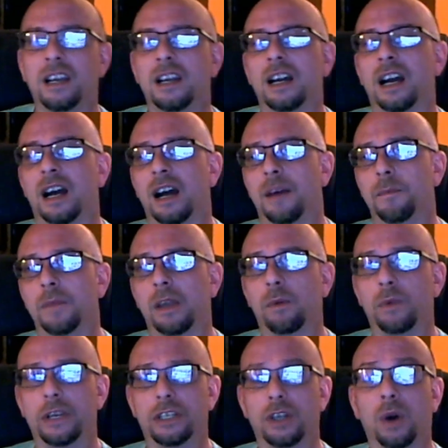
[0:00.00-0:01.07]
Um, and
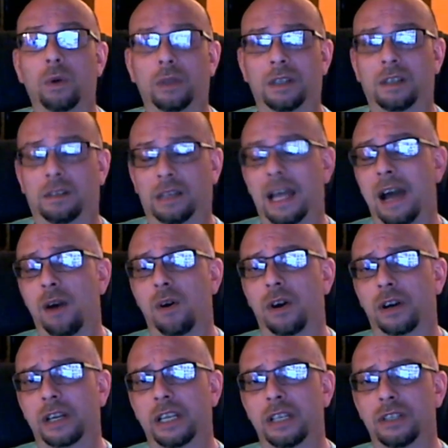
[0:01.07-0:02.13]
we don't allow our
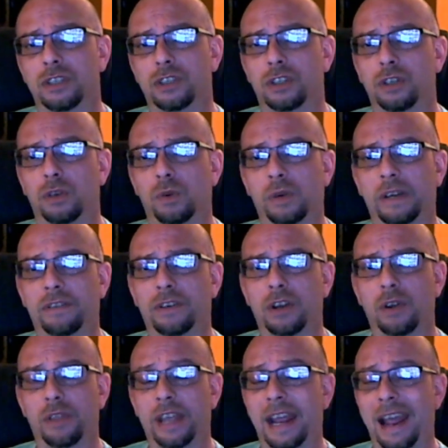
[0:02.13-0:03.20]
kids to, even though
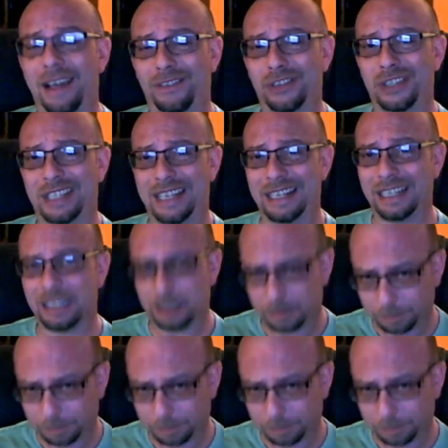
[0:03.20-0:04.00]
they have seen it,